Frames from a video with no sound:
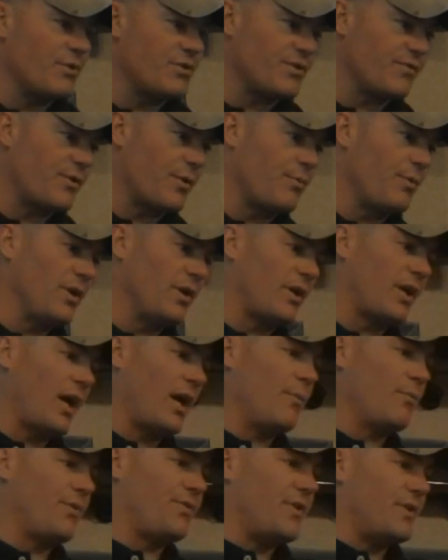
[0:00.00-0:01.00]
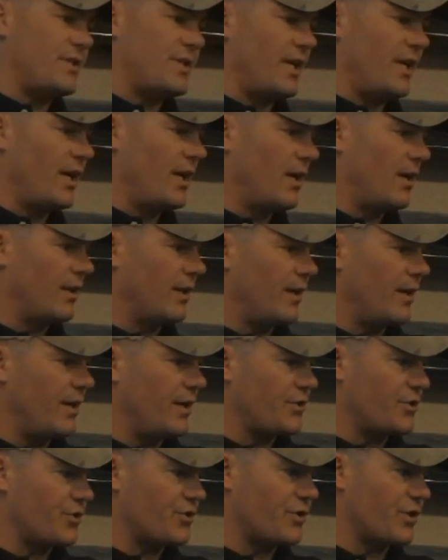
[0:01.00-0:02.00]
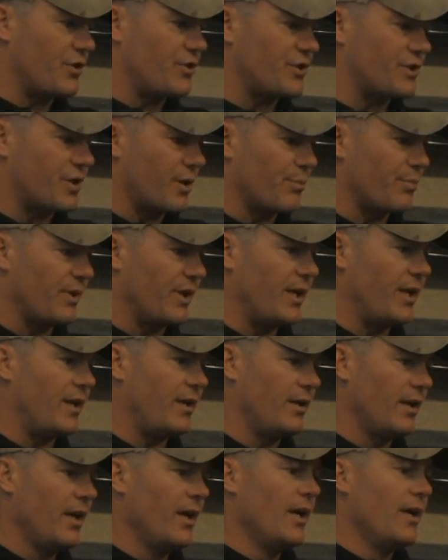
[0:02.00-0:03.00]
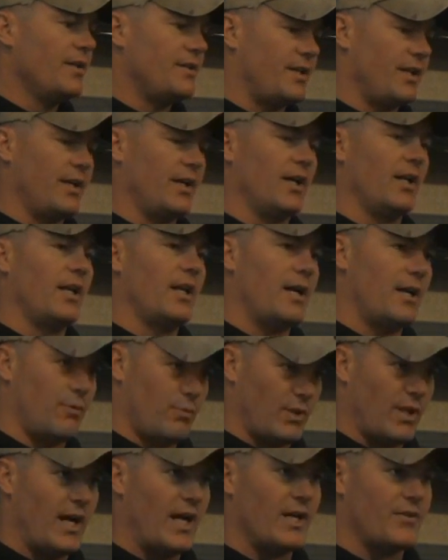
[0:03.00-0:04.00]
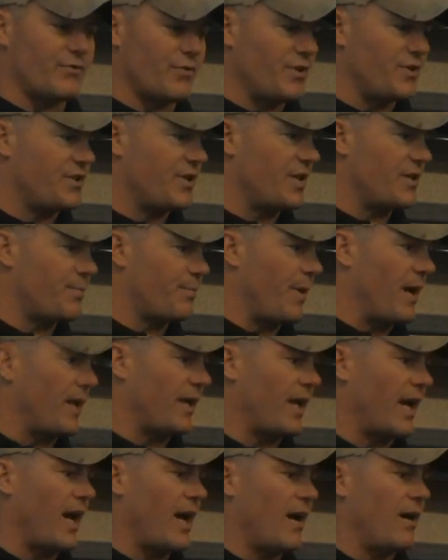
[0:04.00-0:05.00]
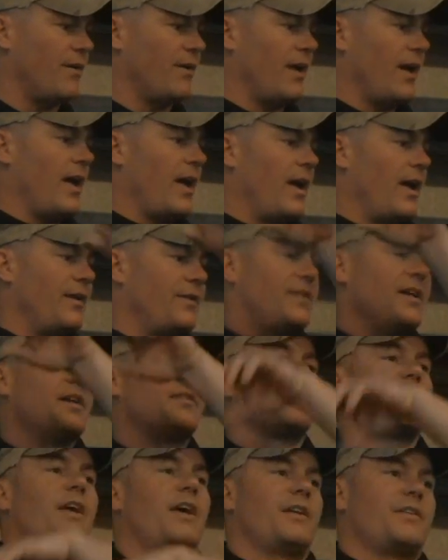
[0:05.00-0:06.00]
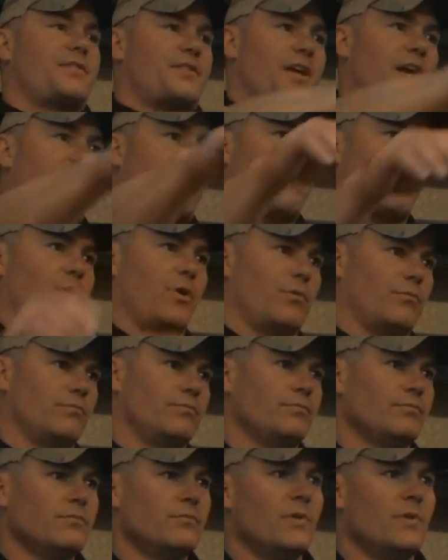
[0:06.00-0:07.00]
members are communicating with the TL and initial search is completed, TL will ask for a suspect count and designate a safe room.